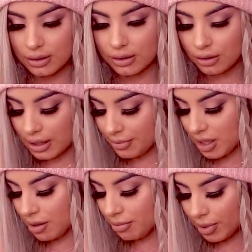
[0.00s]
So let
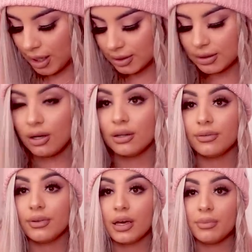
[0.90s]
me unbox all
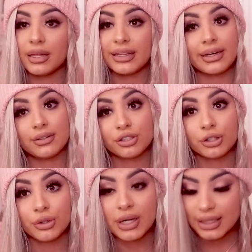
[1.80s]
of them and then I'll show you